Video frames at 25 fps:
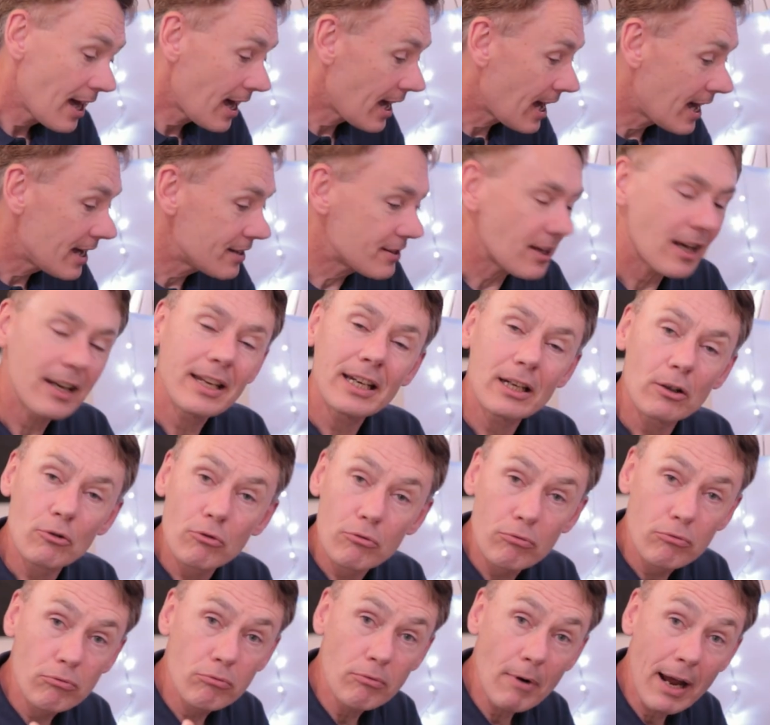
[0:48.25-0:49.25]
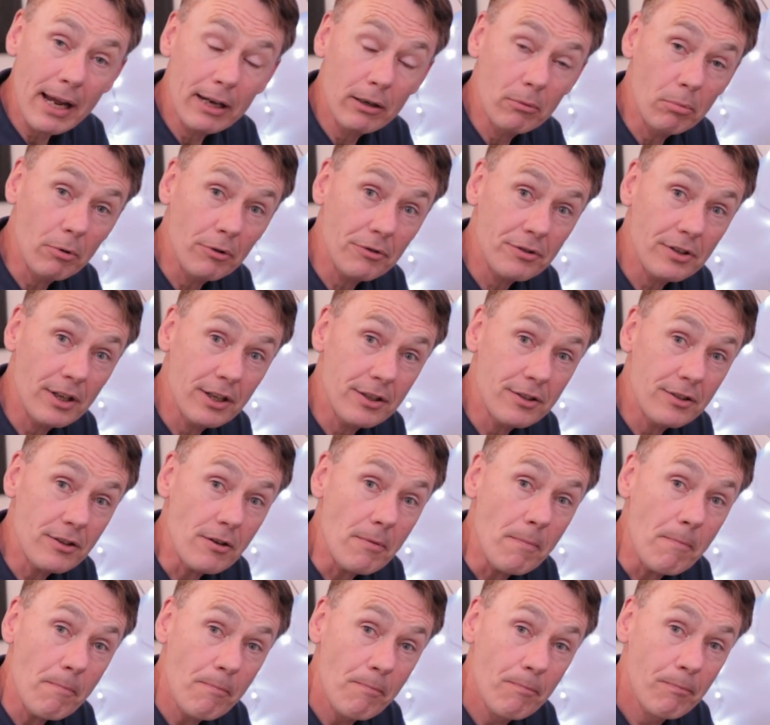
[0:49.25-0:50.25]
is an incredible
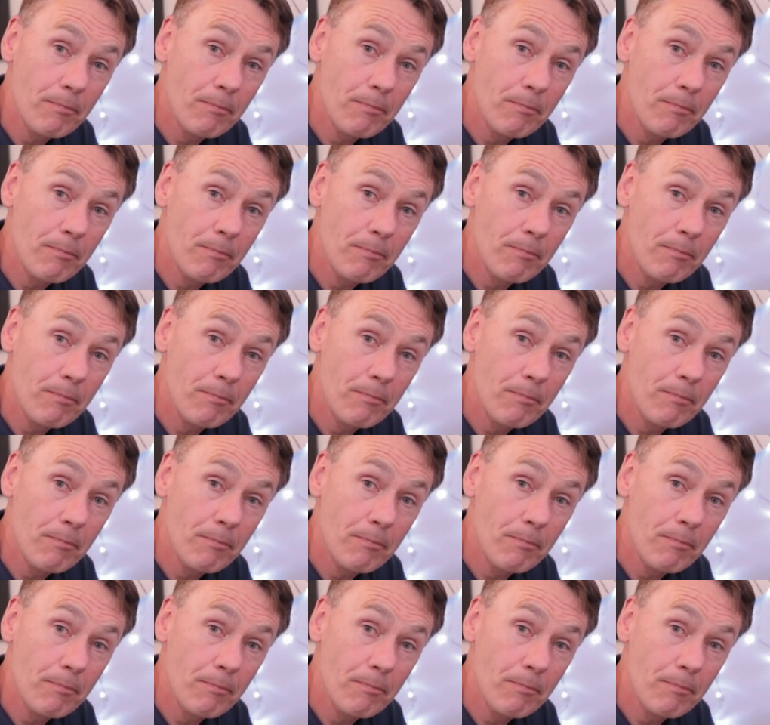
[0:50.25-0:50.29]
system.